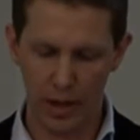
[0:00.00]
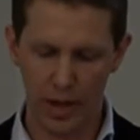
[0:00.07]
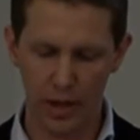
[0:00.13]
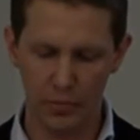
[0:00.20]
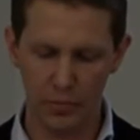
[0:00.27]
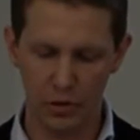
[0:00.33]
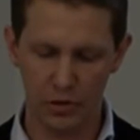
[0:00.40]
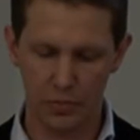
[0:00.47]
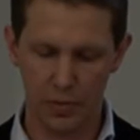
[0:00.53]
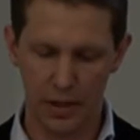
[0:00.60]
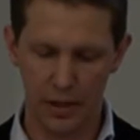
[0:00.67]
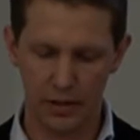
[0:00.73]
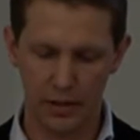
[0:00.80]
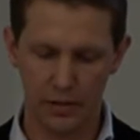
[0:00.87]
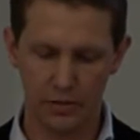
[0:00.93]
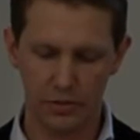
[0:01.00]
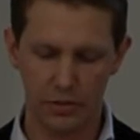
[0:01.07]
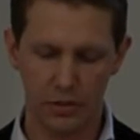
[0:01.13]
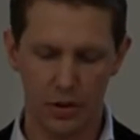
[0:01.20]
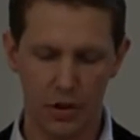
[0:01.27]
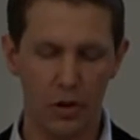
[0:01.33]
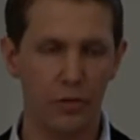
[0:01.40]
while other
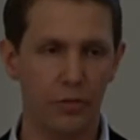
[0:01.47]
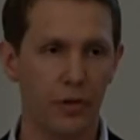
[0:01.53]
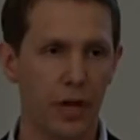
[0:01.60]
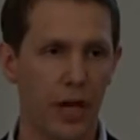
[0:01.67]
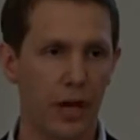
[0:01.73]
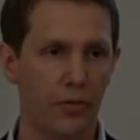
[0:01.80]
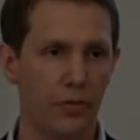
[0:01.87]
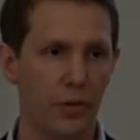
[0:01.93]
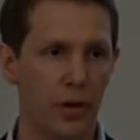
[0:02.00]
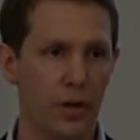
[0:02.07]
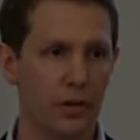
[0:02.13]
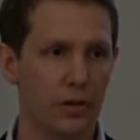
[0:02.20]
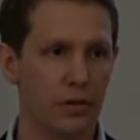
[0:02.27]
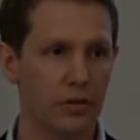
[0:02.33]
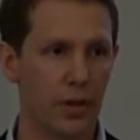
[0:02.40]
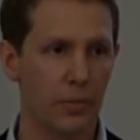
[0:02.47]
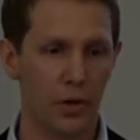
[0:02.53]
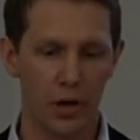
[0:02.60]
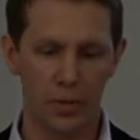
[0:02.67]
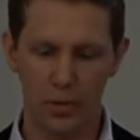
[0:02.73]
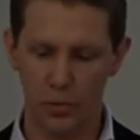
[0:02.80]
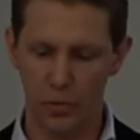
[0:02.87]
municipalities, often affluent,
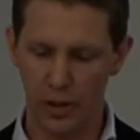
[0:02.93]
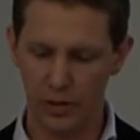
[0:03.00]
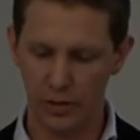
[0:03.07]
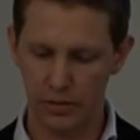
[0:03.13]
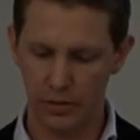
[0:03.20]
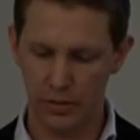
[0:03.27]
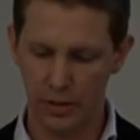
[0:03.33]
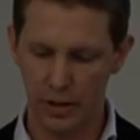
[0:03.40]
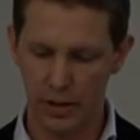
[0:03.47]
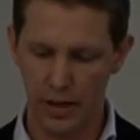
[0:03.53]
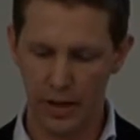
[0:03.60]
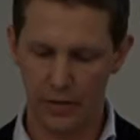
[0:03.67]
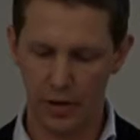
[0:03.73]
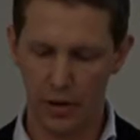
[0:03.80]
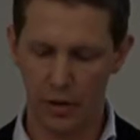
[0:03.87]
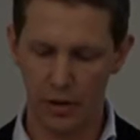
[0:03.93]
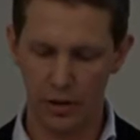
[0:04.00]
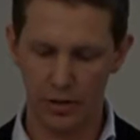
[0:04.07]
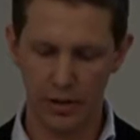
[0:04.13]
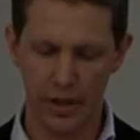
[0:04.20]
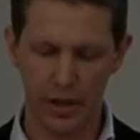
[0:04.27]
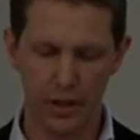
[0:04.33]
suburban ones, have
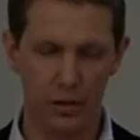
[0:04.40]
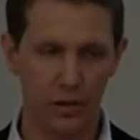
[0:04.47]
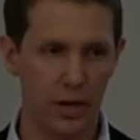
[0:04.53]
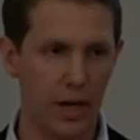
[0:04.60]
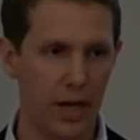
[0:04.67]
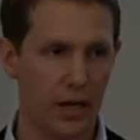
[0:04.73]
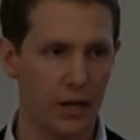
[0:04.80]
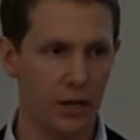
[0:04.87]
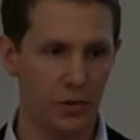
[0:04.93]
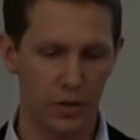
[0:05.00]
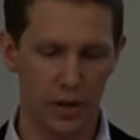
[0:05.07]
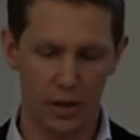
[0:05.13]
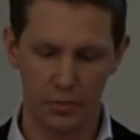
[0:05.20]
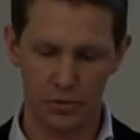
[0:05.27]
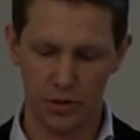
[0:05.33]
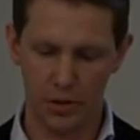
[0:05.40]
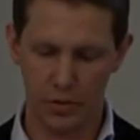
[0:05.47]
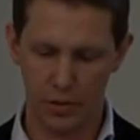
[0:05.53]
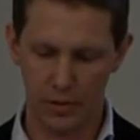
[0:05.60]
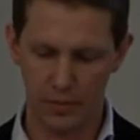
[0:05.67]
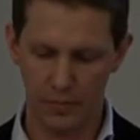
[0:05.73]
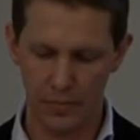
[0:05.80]
hardly taken on any
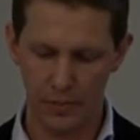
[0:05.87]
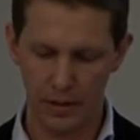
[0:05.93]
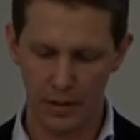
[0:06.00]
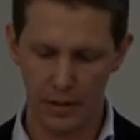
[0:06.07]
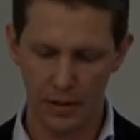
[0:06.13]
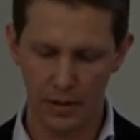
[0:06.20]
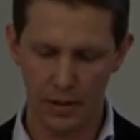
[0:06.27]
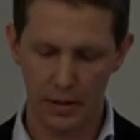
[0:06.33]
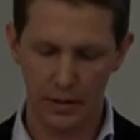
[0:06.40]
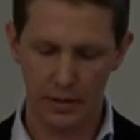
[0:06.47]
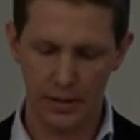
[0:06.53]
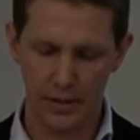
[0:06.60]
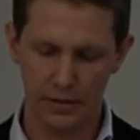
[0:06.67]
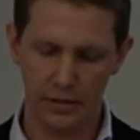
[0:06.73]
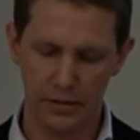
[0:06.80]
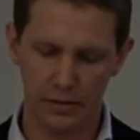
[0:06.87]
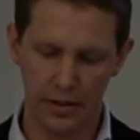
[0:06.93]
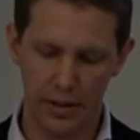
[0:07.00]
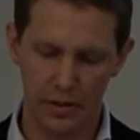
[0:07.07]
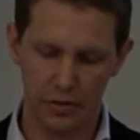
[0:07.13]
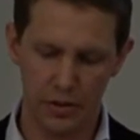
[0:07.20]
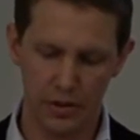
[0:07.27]
newcomers at all. This
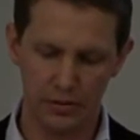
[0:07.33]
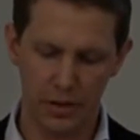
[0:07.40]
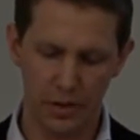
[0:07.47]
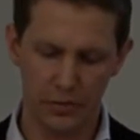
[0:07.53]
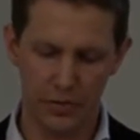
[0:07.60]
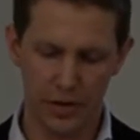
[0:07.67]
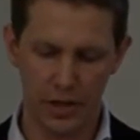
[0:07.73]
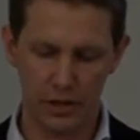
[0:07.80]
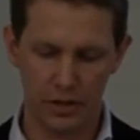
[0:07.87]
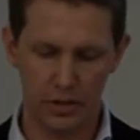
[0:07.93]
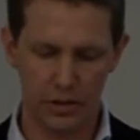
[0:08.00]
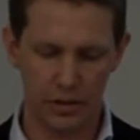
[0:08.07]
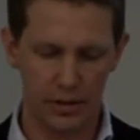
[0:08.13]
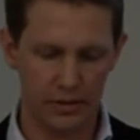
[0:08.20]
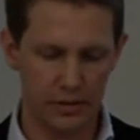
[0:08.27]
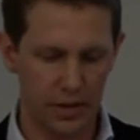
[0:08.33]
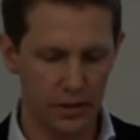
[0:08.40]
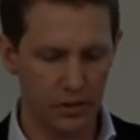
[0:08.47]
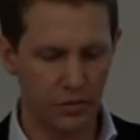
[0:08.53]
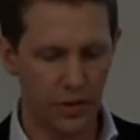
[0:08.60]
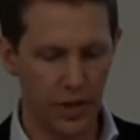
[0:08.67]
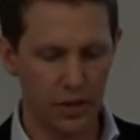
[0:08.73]
has led to
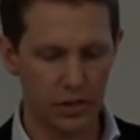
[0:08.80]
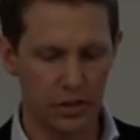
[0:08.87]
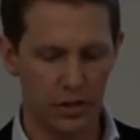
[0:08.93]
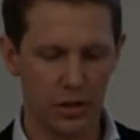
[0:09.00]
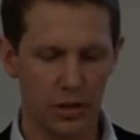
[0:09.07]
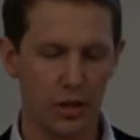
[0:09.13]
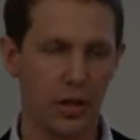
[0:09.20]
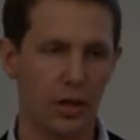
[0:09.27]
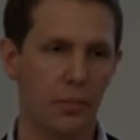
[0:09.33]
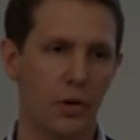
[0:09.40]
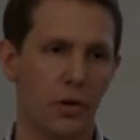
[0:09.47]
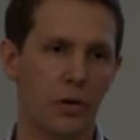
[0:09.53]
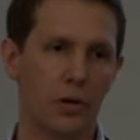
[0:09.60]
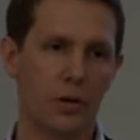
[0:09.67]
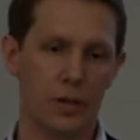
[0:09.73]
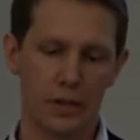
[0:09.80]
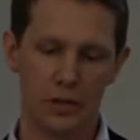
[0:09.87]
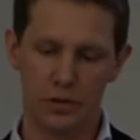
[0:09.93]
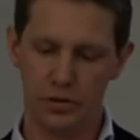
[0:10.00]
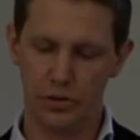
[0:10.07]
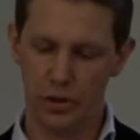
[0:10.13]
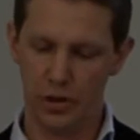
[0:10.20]
dissatisfaction
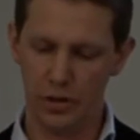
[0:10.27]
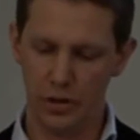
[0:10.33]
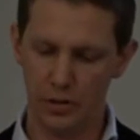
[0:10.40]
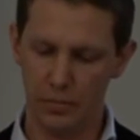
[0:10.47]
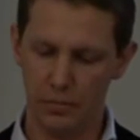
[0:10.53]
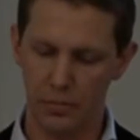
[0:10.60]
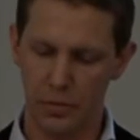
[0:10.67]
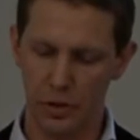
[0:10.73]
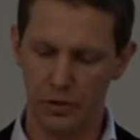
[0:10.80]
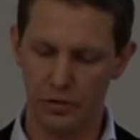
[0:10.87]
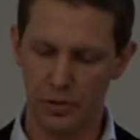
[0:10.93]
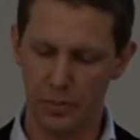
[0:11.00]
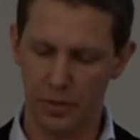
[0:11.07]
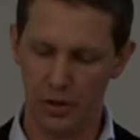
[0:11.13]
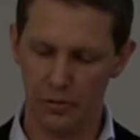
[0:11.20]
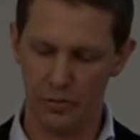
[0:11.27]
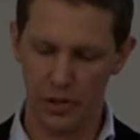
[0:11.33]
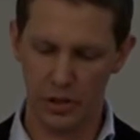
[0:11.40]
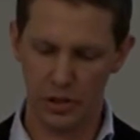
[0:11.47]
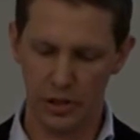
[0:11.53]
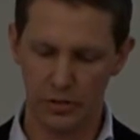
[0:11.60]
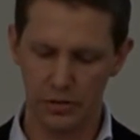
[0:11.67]
among certain
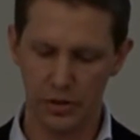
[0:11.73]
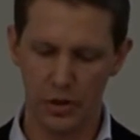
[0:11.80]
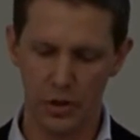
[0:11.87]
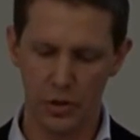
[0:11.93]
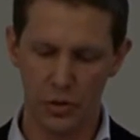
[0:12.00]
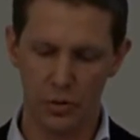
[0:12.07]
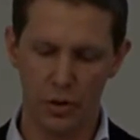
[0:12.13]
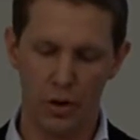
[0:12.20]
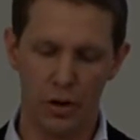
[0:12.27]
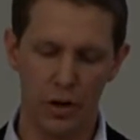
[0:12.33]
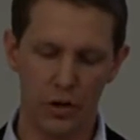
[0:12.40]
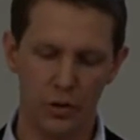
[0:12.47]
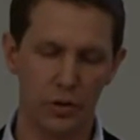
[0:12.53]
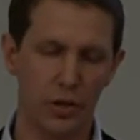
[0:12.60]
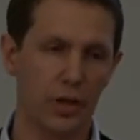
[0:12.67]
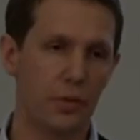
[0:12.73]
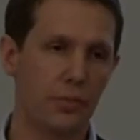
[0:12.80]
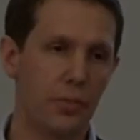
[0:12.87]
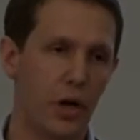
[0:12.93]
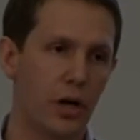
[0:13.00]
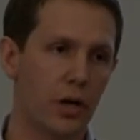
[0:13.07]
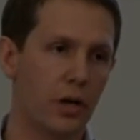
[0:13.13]
municipal officials who argue
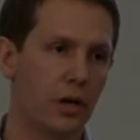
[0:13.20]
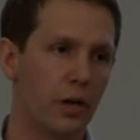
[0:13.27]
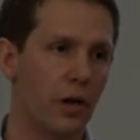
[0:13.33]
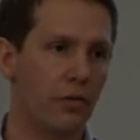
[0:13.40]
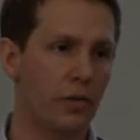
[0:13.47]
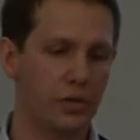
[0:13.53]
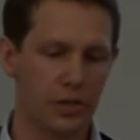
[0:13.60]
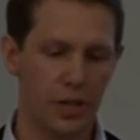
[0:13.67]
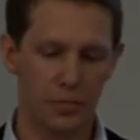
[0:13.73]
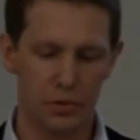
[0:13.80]
that the burden of